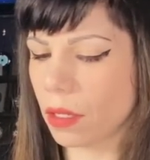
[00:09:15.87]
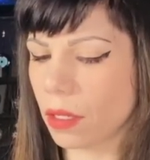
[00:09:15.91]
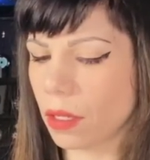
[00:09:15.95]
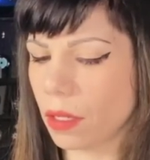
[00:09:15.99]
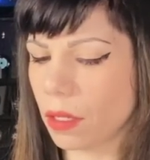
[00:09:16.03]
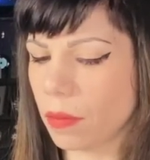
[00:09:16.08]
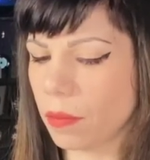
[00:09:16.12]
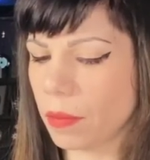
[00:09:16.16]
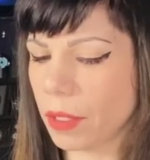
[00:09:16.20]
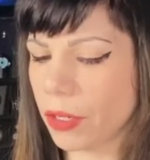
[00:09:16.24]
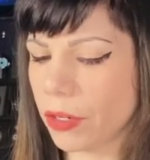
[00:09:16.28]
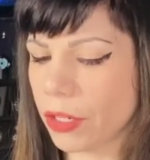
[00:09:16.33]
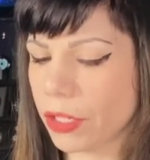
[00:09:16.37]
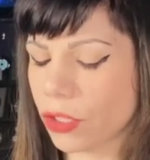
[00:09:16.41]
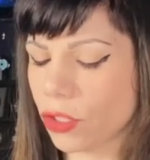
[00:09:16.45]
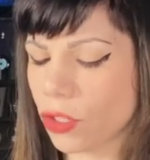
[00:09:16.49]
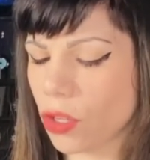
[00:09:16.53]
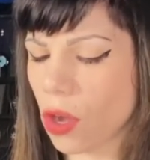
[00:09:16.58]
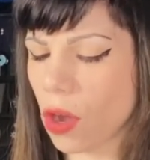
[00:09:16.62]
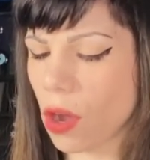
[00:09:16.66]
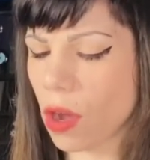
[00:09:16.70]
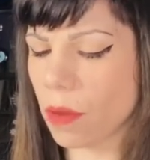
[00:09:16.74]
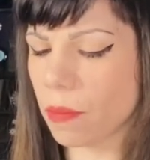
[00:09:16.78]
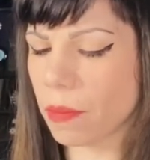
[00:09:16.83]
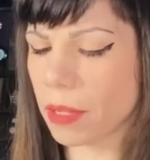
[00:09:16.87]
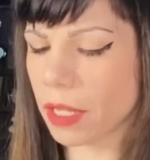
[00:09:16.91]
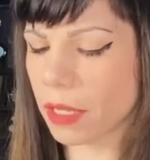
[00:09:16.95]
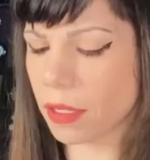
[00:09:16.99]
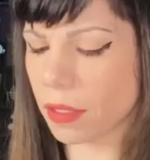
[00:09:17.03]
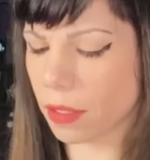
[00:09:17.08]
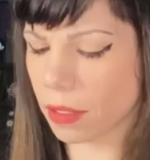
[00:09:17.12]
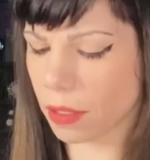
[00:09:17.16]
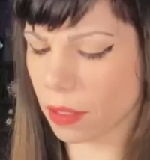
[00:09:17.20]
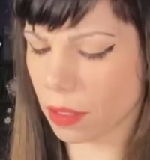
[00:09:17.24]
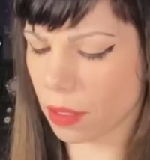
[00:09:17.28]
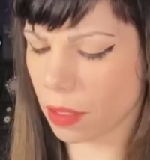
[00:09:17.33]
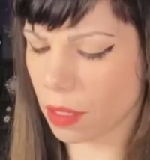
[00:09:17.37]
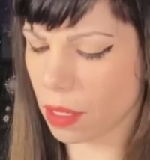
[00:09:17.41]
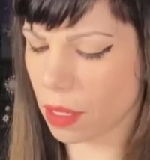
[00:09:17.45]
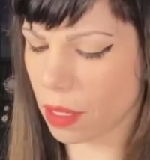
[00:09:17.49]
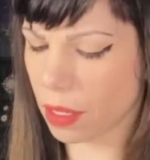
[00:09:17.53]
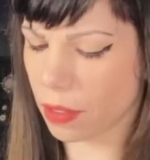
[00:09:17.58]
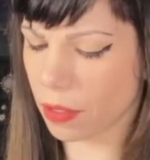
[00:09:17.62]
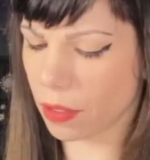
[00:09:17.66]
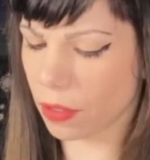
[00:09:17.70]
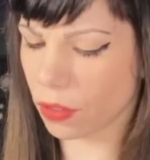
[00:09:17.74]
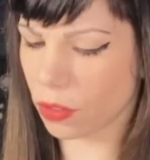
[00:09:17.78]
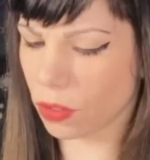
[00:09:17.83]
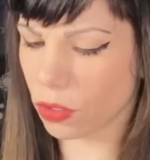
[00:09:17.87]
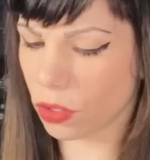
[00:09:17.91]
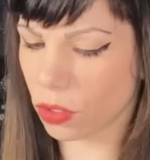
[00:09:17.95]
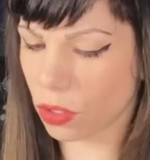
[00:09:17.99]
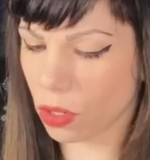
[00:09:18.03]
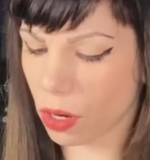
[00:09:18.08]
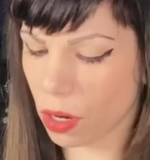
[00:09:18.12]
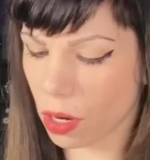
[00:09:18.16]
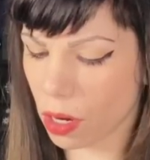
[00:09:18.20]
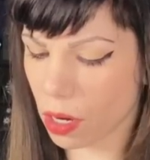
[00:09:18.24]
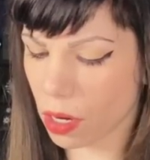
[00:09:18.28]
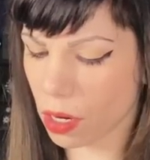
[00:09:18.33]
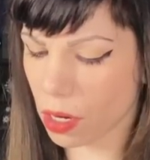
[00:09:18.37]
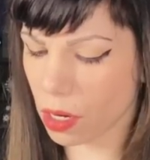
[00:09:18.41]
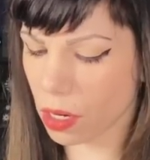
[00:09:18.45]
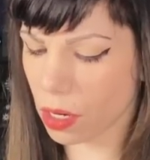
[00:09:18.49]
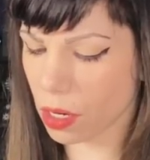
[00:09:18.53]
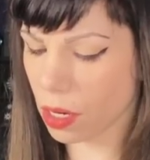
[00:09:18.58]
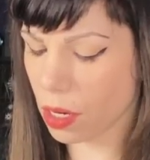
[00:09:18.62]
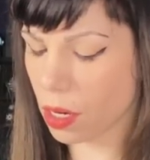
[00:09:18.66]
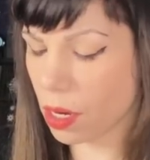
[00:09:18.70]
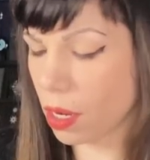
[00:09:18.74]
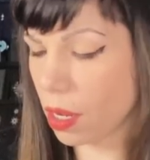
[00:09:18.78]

I'm hearing Thomas, uh, the Star,